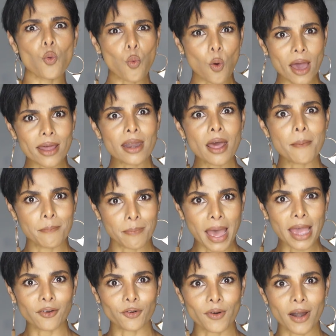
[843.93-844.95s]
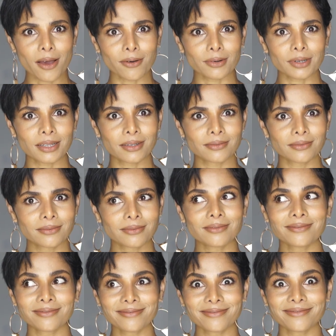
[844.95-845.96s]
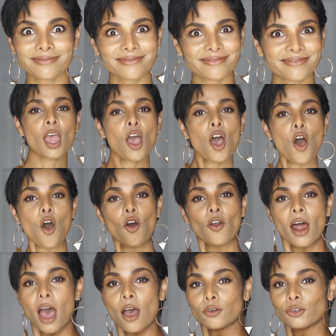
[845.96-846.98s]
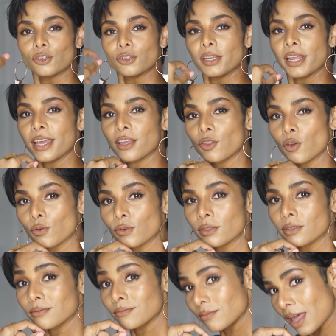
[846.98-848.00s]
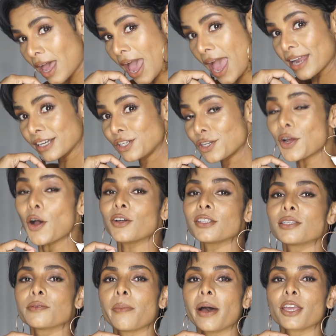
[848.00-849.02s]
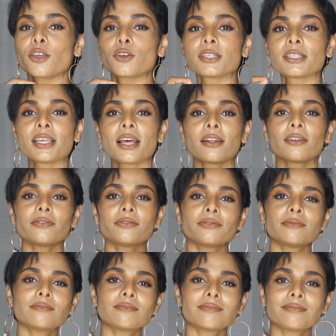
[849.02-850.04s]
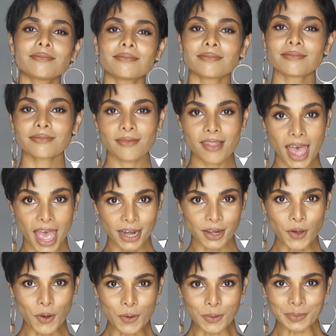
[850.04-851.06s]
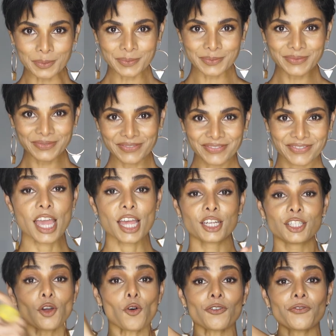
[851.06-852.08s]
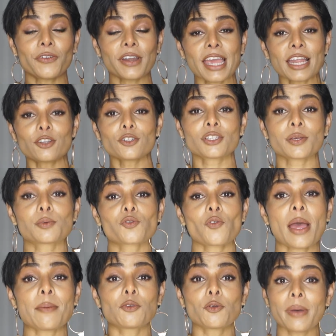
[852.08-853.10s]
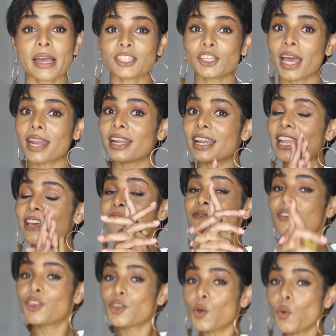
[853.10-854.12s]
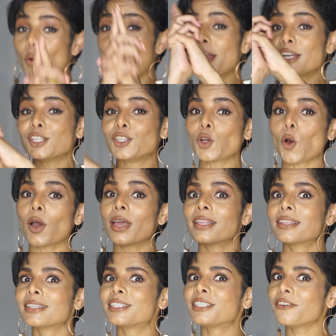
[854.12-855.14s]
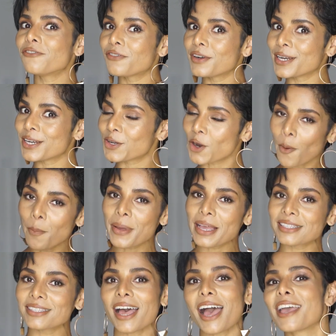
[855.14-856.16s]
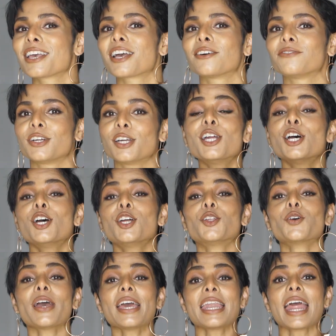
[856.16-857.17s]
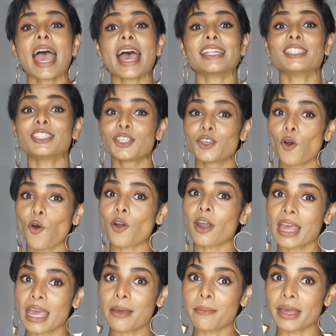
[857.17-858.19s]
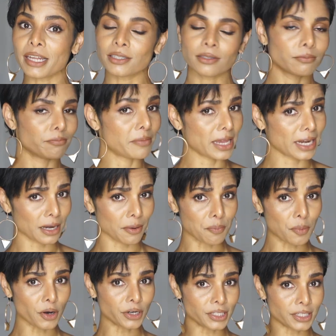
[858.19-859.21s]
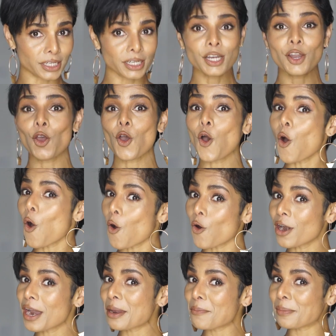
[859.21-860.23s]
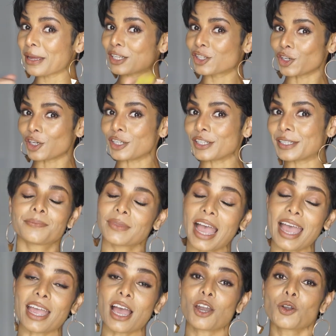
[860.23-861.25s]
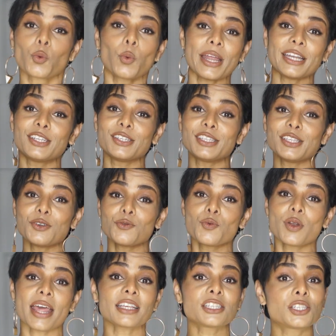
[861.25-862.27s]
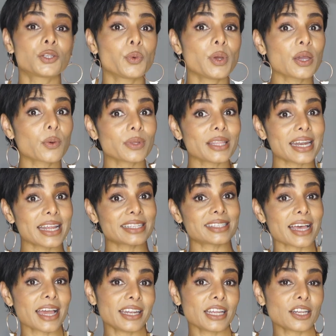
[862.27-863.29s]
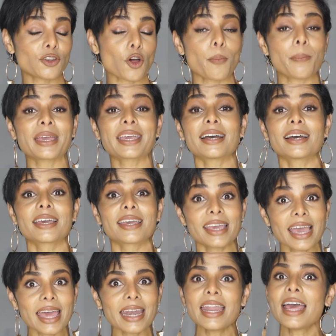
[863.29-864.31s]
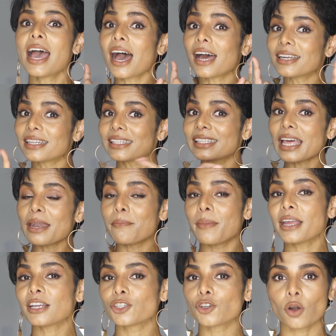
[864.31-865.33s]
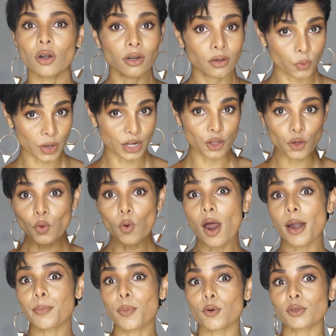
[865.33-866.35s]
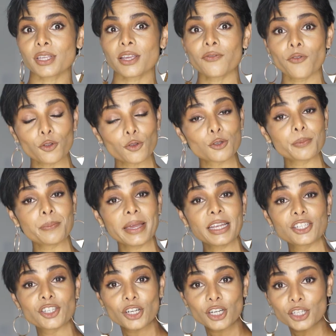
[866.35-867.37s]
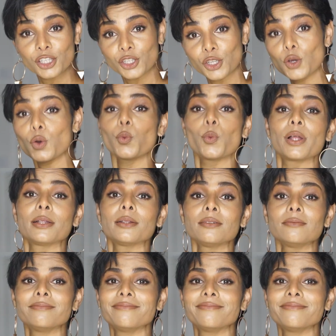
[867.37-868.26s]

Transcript: one background. Or how to take those headshots by yourself at home. Don't forget to subscribe to my channel if you enjoy the different topics I cover to enhance your image, be it in person or in pictures. I can't wait to see you next week with an exciting topic again. Until then, make sure when you are posing for those pictures, you will